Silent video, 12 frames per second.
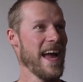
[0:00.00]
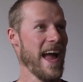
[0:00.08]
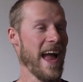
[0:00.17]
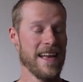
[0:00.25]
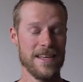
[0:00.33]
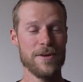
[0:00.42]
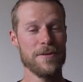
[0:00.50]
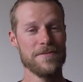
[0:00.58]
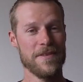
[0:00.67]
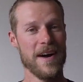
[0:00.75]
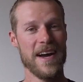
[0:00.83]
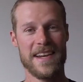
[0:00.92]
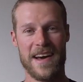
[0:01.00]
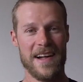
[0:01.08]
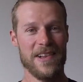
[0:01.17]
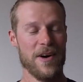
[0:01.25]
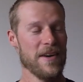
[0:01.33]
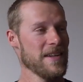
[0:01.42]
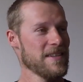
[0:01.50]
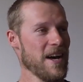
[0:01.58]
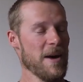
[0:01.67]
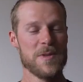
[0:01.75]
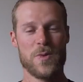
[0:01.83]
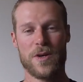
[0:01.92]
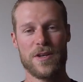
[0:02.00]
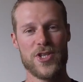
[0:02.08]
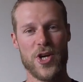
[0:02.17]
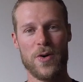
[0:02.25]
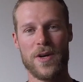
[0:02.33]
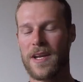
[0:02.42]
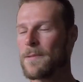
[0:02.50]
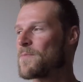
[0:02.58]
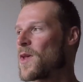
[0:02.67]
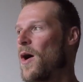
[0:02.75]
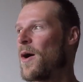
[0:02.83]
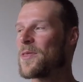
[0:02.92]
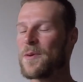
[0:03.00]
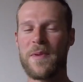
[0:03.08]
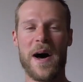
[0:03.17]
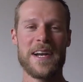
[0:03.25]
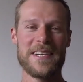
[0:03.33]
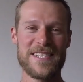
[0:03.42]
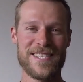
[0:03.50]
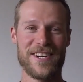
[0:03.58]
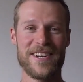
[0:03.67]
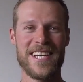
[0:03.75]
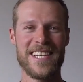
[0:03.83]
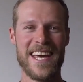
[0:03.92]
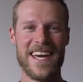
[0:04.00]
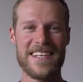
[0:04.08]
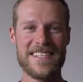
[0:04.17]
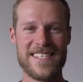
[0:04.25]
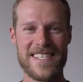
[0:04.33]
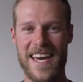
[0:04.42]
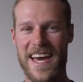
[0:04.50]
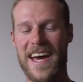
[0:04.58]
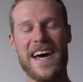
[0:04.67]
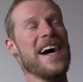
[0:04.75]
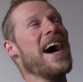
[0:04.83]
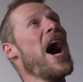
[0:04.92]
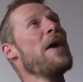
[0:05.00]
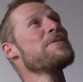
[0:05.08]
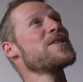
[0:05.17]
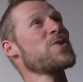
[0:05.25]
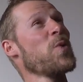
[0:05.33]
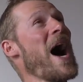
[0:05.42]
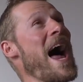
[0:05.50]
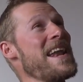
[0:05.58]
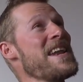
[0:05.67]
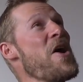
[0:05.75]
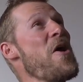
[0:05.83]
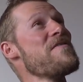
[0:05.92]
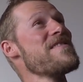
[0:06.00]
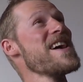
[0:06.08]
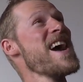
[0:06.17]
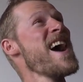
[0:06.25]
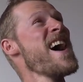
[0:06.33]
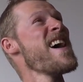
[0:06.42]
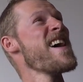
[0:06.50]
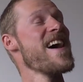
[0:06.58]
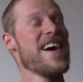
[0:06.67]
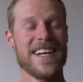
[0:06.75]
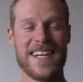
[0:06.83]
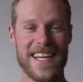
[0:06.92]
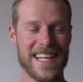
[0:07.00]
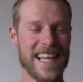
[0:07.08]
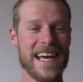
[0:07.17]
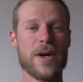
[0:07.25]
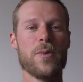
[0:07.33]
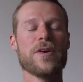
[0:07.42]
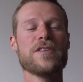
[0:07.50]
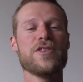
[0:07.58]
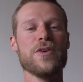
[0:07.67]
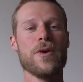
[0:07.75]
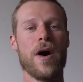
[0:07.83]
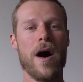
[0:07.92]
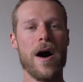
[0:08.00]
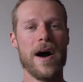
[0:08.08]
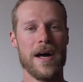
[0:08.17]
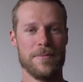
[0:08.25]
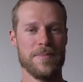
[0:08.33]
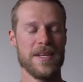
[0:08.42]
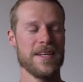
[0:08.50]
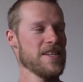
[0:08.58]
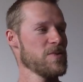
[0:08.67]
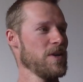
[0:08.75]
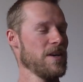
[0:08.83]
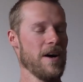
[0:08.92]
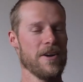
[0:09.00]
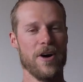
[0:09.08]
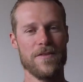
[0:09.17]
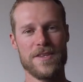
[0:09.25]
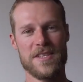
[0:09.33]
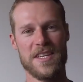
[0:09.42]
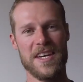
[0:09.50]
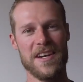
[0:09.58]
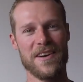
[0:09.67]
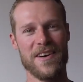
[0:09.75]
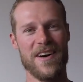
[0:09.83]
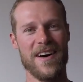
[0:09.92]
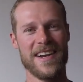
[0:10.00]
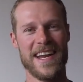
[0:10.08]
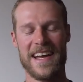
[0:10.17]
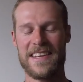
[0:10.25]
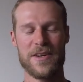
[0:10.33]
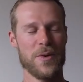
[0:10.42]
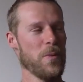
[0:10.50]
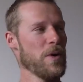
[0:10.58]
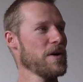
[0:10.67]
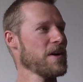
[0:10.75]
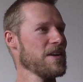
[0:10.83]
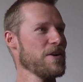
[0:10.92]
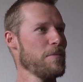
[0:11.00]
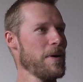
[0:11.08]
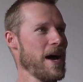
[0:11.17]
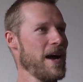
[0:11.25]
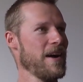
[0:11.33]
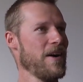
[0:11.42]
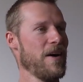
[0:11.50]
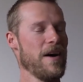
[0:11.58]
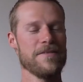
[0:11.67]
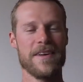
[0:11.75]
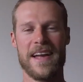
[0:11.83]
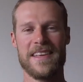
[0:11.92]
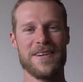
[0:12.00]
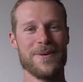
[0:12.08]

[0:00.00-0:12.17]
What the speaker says: And you'll find a lot of times we're joking on the minus 30 days, I'm sweating over here. Like, we're too hot because we got all this gear on and you're working your bag off and you're